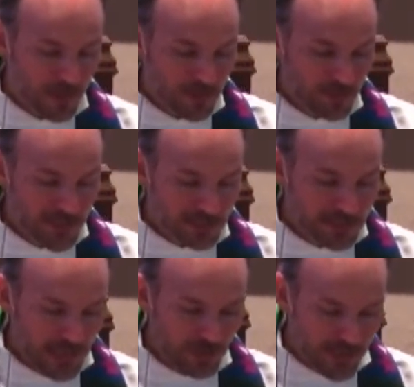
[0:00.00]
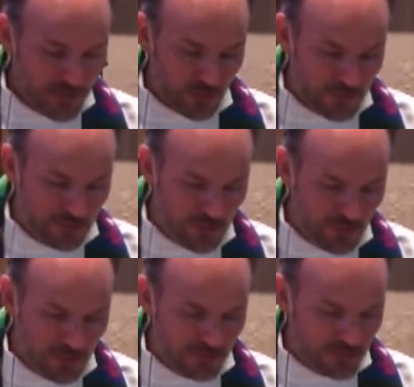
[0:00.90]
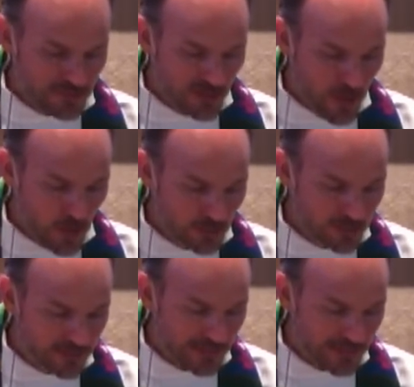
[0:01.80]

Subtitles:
being decorated with beautiful stones